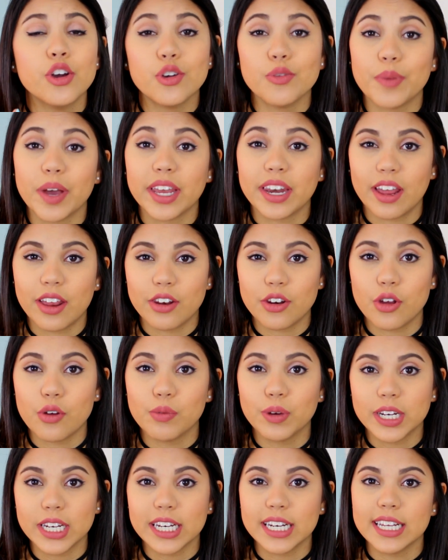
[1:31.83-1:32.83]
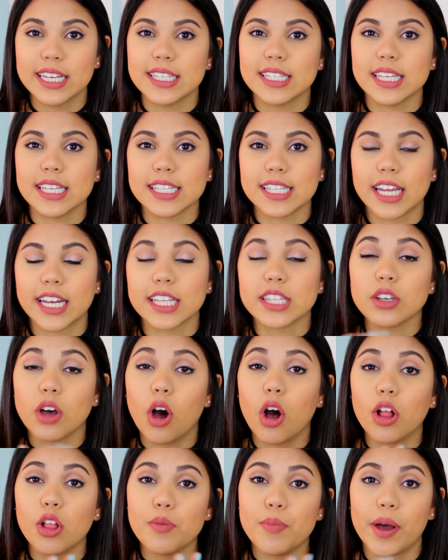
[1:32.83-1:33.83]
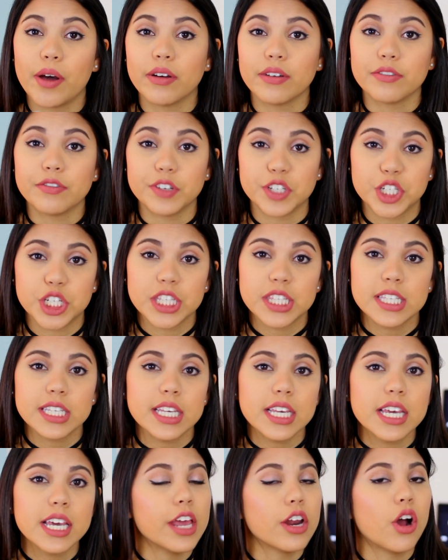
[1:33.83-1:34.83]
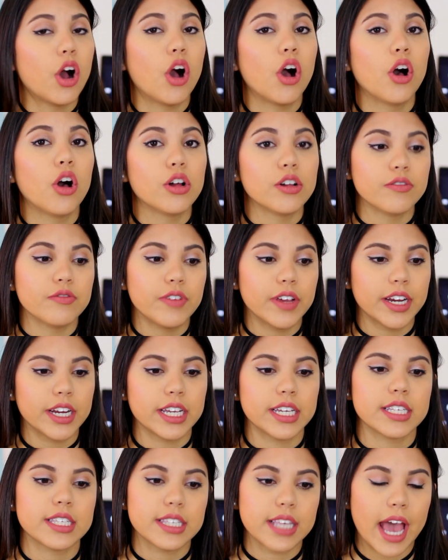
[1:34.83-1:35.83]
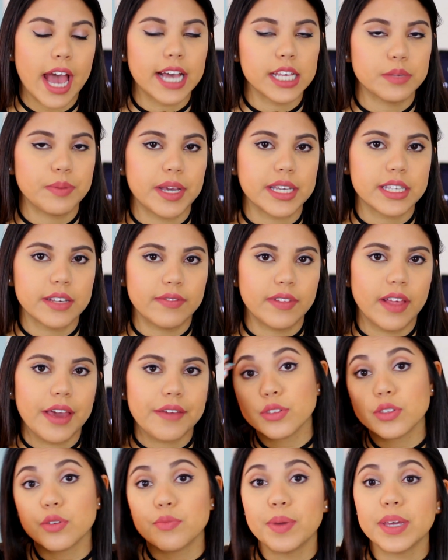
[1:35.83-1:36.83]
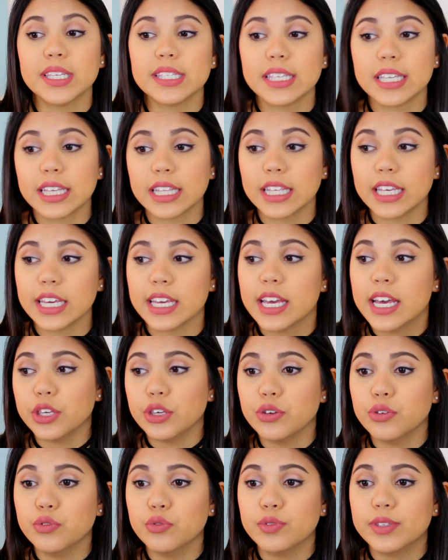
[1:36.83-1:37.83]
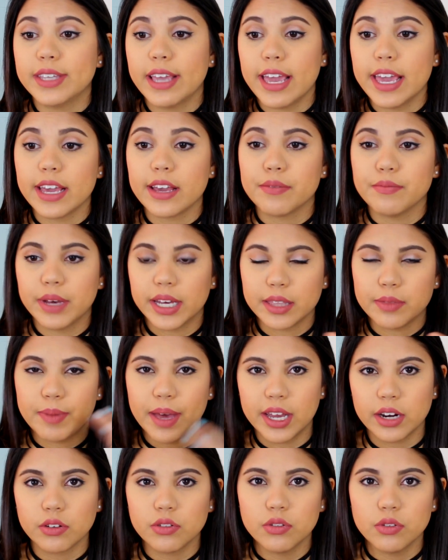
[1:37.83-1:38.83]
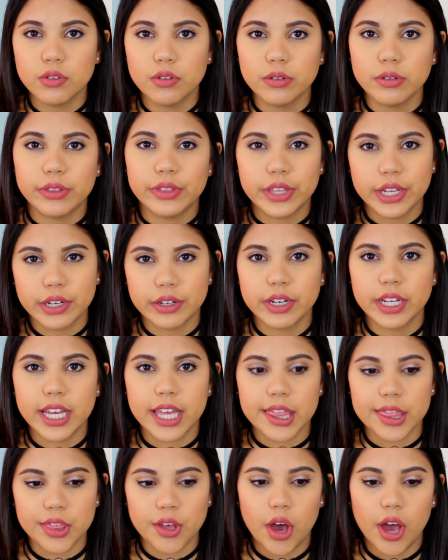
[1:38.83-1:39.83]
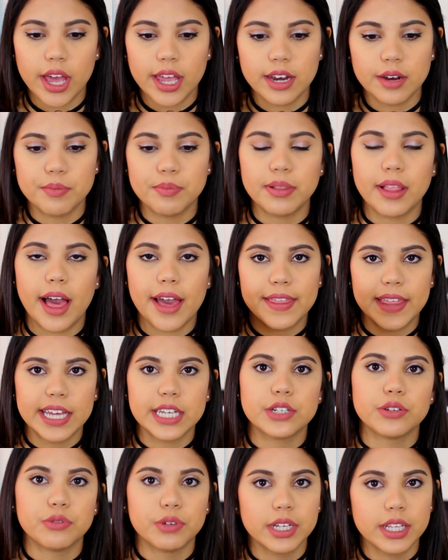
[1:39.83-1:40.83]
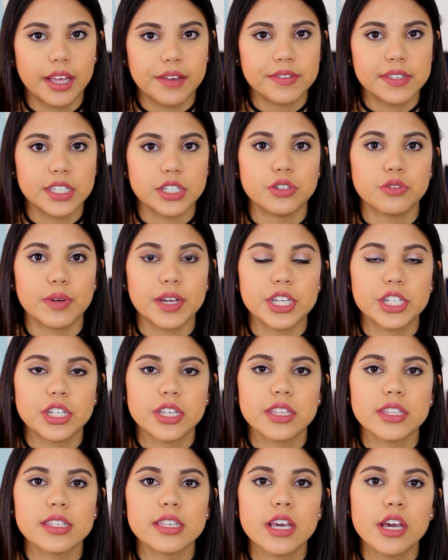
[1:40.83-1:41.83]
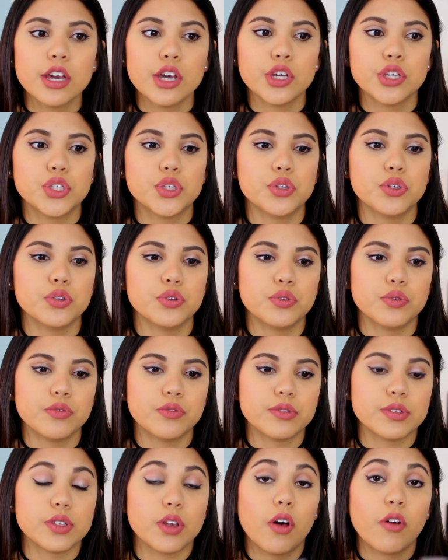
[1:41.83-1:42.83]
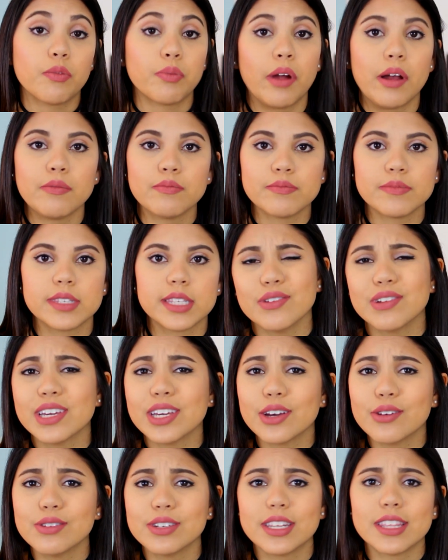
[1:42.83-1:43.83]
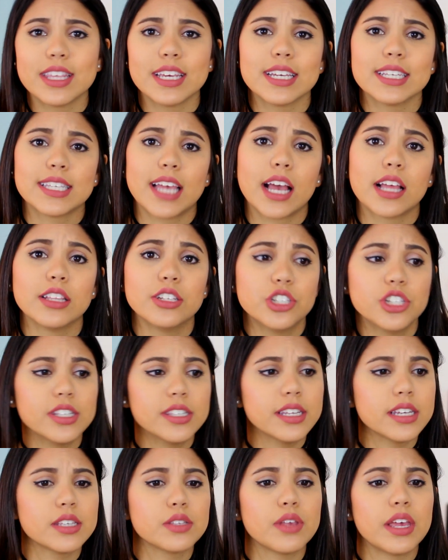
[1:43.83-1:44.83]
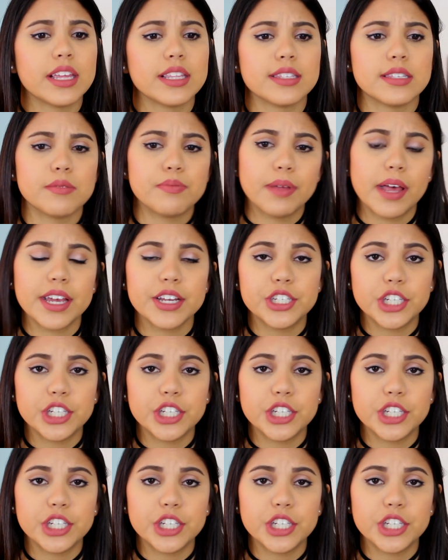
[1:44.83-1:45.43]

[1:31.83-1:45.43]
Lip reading: who might not know what it is that it's all about efficiency in all various aspects of life. So basically you take mathematical theory and thought and apply that to real life situations to solve problems. You can go into things like logistics and supply